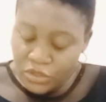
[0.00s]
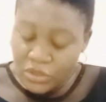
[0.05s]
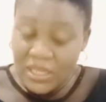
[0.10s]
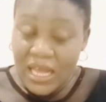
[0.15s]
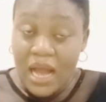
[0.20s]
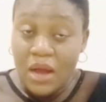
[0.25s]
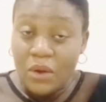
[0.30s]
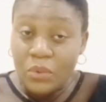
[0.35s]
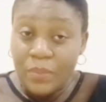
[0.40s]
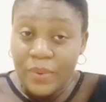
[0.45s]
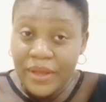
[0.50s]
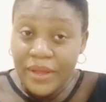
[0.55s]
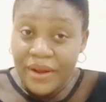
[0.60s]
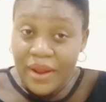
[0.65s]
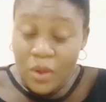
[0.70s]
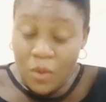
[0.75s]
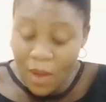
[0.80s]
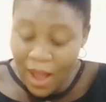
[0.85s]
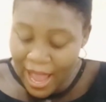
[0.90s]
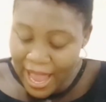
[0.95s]
that will be
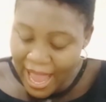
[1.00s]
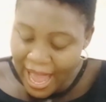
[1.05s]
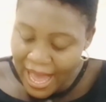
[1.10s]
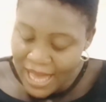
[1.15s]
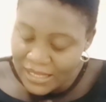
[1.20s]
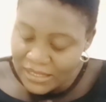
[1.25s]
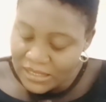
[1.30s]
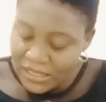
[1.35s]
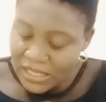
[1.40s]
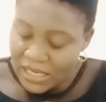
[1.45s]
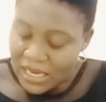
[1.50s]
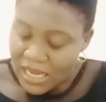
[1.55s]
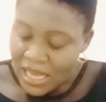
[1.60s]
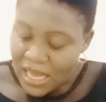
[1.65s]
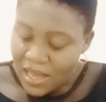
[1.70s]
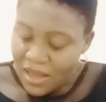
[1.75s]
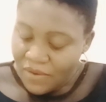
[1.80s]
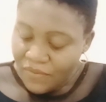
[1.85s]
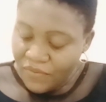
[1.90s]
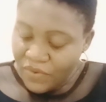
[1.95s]
required
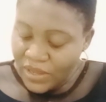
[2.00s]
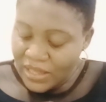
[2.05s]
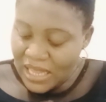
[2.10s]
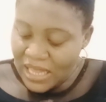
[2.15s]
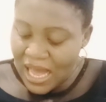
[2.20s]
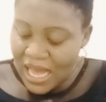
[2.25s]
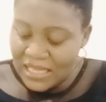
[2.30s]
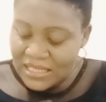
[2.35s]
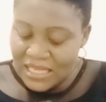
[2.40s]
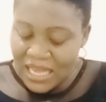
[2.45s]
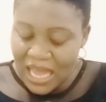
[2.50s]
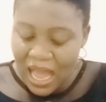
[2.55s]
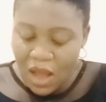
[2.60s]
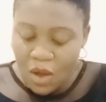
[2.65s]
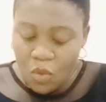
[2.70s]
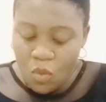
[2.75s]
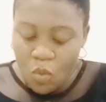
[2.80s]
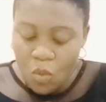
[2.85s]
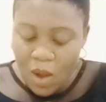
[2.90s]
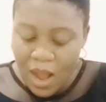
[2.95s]
for that,
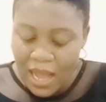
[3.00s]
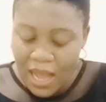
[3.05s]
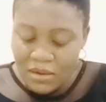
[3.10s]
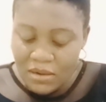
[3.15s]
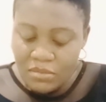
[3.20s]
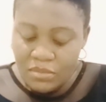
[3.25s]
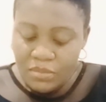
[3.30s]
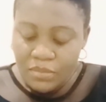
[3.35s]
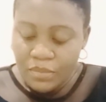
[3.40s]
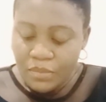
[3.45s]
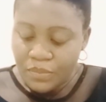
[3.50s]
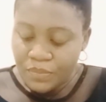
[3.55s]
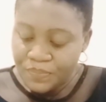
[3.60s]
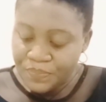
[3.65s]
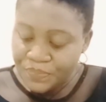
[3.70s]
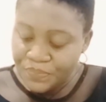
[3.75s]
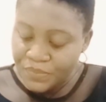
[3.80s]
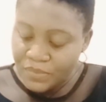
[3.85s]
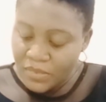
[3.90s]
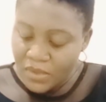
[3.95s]
and one
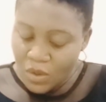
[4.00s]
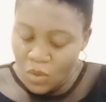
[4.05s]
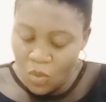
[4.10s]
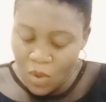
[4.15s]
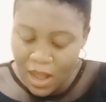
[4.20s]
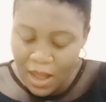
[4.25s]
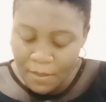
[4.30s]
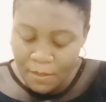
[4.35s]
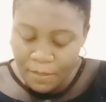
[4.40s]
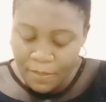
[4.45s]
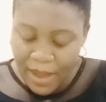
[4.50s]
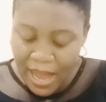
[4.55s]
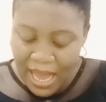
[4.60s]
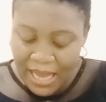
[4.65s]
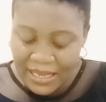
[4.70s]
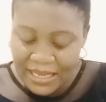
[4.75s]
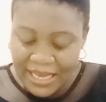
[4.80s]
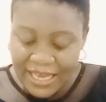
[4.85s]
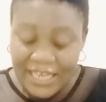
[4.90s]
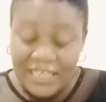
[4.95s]

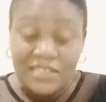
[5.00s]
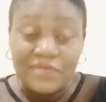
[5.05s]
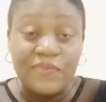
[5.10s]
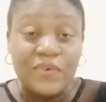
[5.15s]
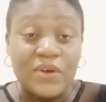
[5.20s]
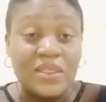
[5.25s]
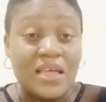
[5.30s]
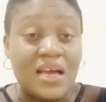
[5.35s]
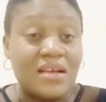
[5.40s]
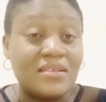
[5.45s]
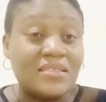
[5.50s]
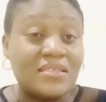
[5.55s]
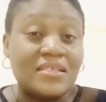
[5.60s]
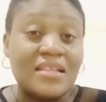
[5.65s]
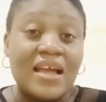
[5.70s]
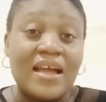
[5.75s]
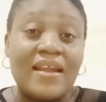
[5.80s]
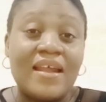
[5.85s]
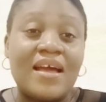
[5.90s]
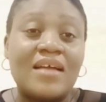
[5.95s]
bag is 4,000
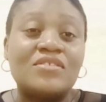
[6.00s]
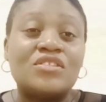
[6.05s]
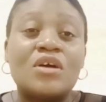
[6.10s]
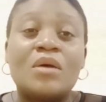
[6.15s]
naira.